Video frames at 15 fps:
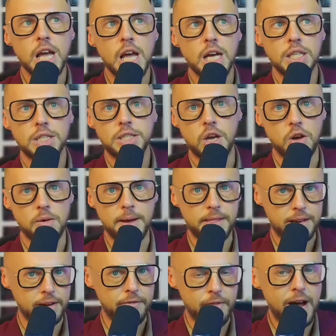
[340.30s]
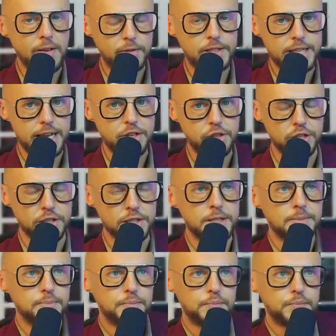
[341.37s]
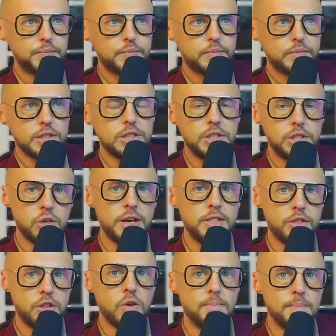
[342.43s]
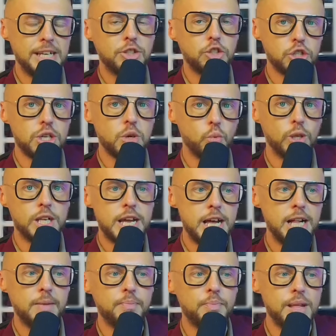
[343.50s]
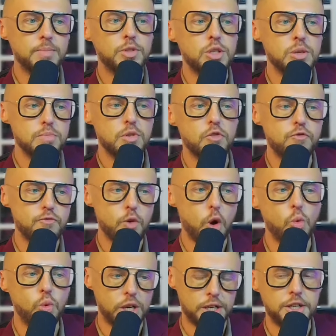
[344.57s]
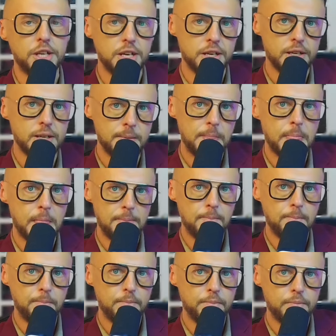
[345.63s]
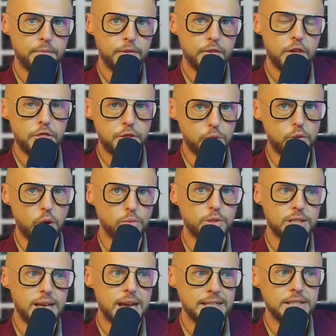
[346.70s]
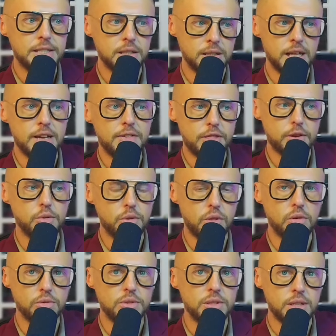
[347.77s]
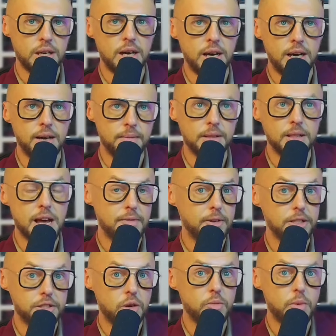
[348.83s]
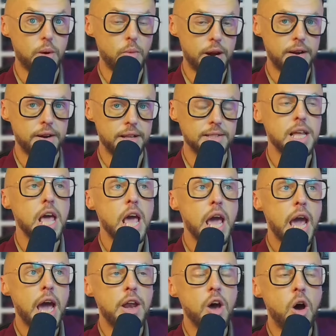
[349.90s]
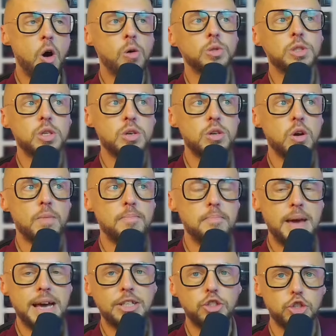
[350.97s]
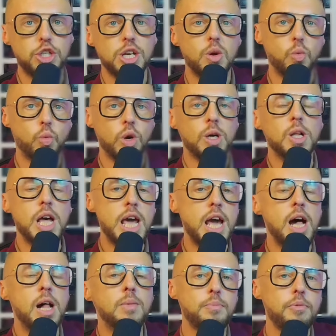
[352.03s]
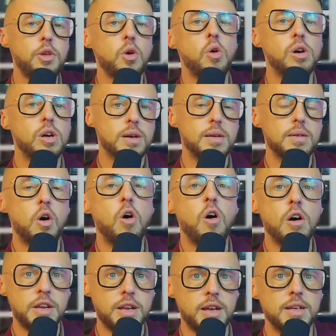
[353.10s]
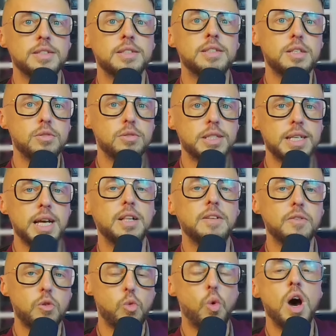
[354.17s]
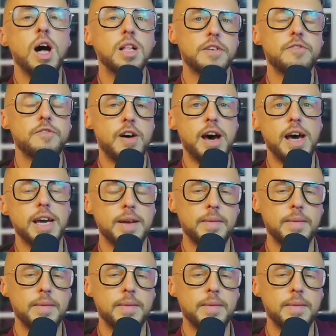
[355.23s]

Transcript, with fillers: So, but there are five stages. So, and your messaging will help them to move forward through those through those um, levels of awareness, and also your messaging will help your audience to self qualify.